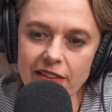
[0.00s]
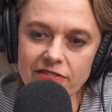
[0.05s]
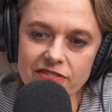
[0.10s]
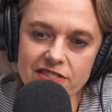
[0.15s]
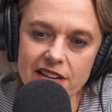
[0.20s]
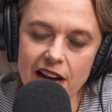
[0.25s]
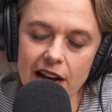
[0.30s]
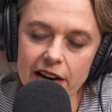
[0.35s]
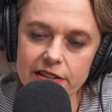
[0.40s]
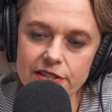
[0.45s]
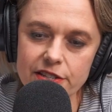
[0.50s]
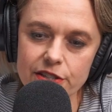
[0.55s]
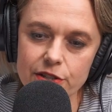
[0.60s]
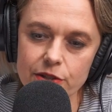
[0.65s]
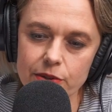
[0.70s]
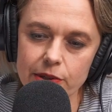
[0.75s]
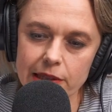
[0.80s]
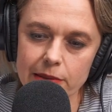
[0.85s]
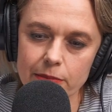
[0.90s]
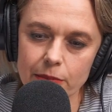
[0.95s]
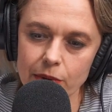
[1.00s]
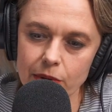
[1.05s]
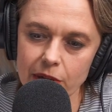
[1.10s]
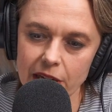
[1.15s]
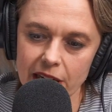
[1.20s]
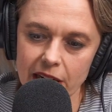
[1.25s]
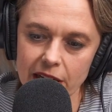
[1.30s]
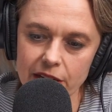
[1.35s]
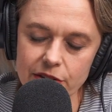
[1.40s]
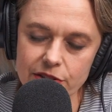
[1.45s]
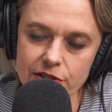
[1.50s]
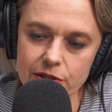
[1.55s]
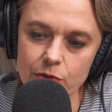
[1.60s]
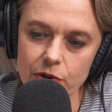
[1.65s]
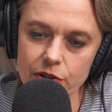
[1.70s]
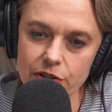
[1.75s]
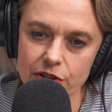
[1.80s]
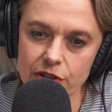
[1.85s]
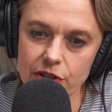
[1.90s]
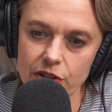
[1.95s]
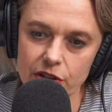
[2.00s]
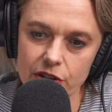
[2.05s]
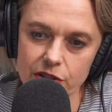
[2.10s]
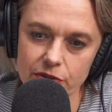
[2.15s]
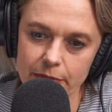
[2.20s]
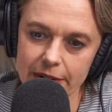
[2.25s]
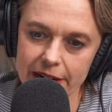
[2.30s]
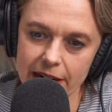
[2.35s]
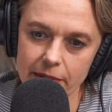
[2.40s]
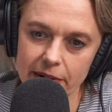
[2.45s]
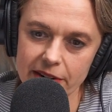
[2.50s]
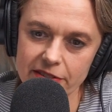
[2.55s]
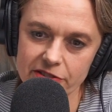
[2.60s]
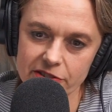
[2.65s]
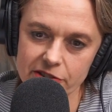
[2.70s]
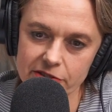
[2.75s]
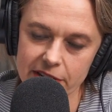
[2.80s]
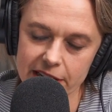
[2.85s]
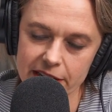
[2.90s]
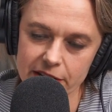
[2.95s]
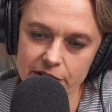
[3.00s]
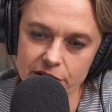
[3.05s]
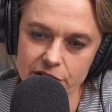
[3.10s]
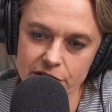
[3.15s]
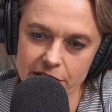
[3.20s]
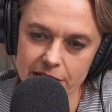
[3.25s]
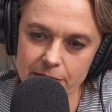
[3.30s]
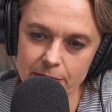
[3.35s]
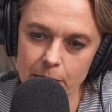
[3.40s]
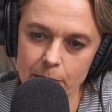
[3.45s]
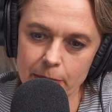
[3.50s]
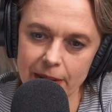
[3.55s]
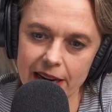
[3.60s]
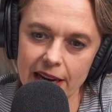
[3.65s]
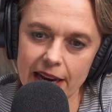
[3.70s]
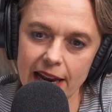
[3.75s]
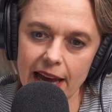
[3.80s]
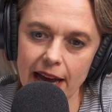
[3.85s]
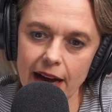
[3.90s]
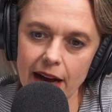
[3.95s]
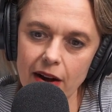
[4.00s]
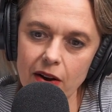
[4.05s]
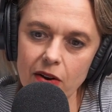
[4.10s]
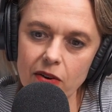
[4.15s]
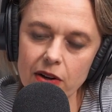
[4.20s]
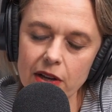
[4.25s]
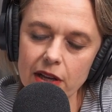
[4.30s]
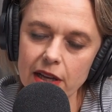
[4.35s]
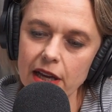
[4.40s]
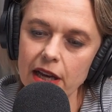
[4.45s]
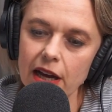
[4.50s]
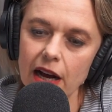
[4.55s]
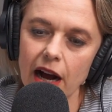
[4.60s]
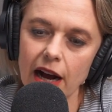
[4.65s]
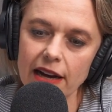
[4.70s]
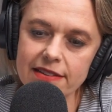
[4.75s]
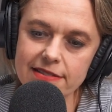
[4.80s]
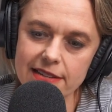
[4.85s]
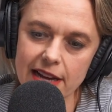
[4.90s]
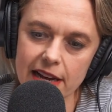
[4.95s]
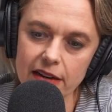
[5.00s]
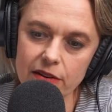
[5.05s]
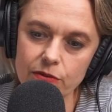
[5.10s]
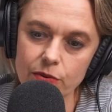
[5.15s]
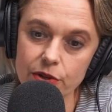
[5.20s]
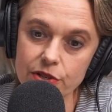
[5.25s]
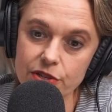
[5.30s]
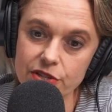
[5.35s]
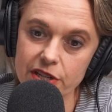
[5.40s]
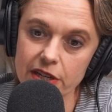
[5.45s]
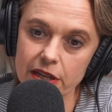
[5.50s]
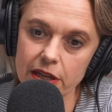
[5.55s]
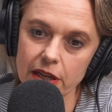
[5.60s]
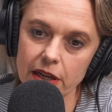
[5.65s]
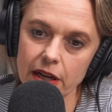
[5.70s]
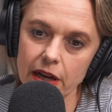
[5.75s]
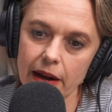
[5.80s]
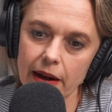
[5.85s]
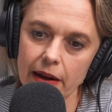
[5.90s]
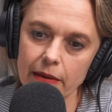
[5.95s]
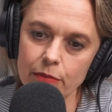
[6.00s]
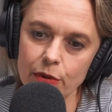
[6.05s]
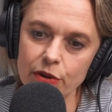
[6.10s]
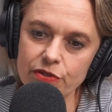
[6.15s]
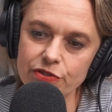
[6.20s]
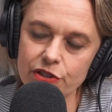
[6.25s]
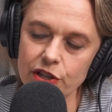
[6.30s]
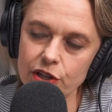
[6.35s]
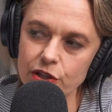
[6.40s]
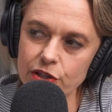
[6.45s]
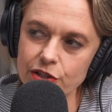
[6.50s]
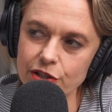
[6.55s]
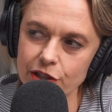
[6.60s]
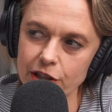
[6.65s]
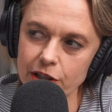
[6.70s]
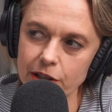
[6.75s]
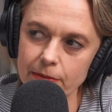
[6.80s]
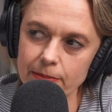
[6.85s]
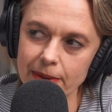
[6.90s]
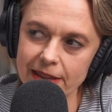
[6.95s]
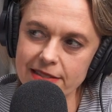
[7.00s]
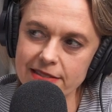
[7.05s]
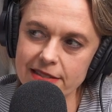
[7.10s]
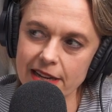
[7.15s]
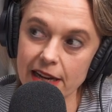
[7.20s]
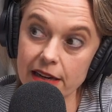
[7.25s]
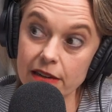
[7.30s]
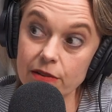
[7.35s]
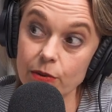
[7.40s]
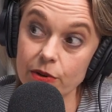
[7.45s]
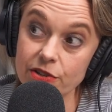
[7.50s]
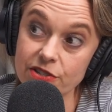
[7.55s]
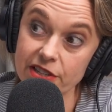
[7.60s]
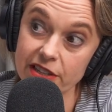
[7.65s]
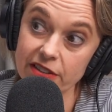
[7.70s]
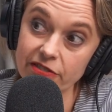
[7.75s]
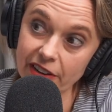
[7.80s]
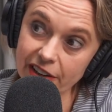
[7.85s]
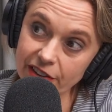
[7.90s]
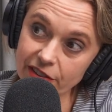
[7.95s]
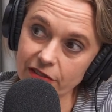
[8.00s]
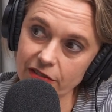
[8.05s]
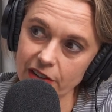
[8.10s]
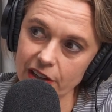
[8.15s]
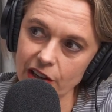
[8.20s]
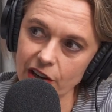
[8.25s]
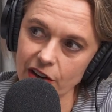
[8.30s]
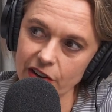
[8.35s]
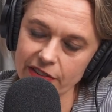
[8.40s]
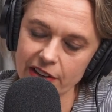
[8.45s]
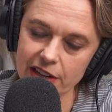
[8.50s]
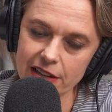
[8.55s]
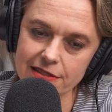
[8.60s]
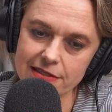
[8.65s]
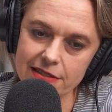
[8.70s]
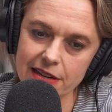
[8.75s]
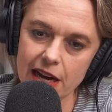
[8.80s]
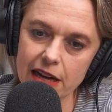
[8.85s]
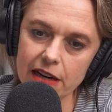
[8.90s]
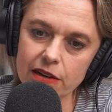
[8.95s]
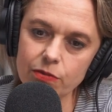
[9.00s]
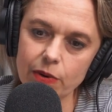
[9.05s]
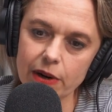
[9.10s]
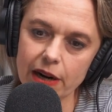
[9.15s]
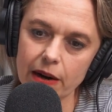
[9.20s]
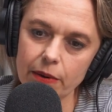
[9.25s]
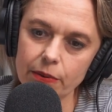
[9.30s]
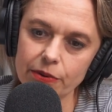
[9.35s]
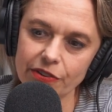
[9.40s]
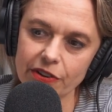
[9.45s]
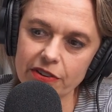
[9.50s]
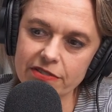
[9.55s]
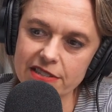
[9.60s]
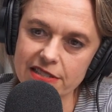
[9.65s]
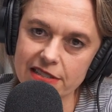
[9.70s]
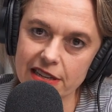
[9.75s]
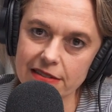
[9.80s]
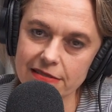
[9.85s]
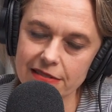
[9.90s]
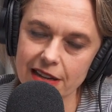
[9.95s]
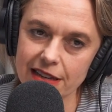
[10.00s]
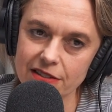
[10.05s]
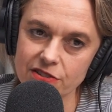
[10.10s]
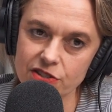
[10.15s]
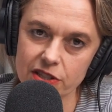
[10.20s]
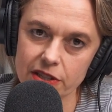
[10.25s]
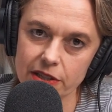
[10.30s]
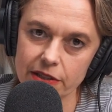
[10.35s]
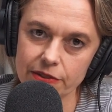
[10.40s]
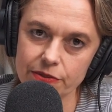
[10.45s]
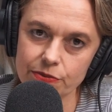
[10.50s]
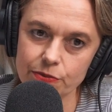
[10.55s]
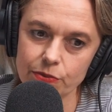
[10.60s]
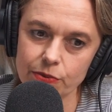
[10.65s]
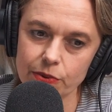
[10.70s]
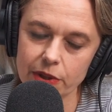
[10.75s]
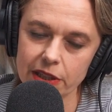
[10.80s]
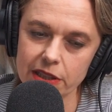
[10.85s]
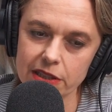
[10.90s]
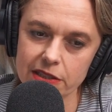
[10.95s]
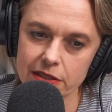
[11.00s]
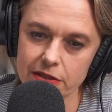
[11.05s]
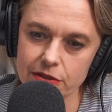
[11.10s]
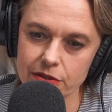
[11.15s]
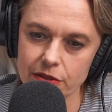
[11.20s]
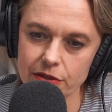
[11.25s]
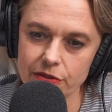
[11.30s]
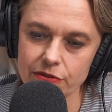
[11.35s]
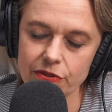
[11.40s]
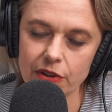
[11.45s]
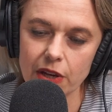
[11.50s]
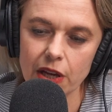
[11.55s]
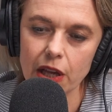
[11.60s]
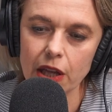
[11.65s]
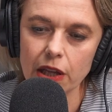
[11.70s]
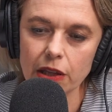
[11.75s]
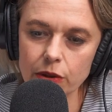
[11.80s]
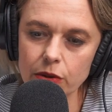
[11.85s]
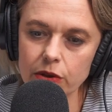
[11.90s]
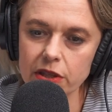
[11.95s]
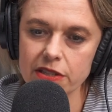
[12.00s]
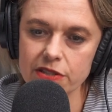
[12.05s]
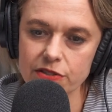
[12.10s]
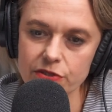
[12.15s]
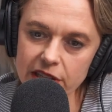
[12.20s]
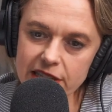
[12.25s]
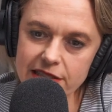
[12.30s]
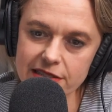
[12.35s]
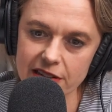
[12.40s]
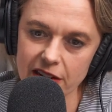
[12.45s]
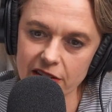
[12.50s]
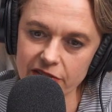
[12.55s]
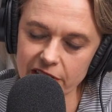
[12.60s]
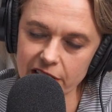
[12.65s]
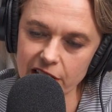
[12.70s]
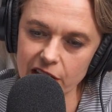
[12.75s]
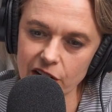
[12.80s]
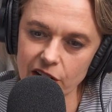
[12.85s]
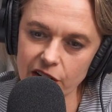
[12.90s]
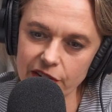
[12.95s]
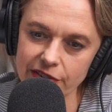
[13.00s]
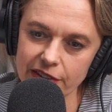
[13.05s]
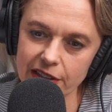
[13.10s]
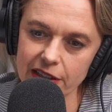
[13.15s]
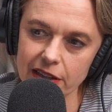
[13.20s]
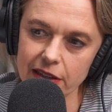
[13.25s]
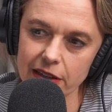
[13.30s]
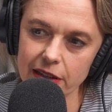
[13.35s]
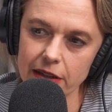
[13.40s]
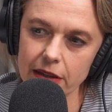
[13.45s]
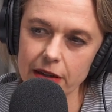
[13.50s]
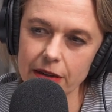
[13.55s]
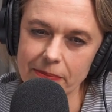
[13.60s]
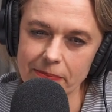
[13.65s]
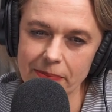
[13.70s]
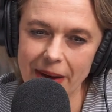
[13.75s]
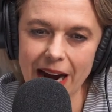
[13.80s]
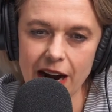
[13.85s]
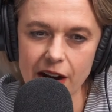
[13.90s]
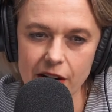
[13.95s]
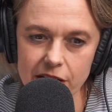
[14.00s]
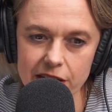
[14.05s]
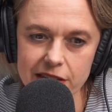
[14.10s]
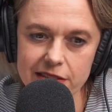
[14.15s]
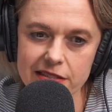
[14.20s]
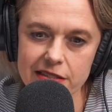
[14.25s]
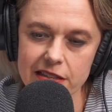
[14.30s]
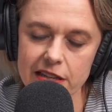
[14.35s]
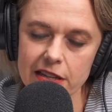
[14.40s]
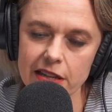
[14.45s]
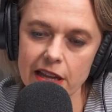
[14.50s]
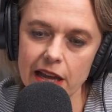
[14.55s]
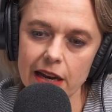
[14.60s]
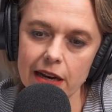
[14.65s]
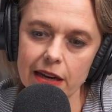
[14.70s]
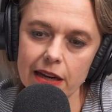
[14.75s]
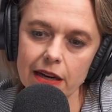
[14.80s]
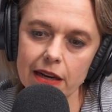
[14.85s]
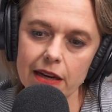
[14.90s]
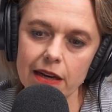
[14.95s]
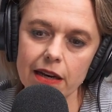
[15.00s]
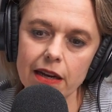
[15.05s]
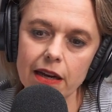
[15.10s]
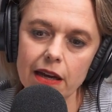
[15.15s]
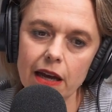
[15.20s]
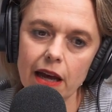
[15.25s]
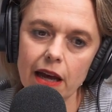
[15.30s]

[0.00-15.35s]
I've started to do in the morning, I used to watch the news when I went for a run on the treadmill, but now I started watching, moved to YouTube and started watching fashion videos. And it started when I was overseas last year. I was wanting to sort of look at street style videos in Paris and then in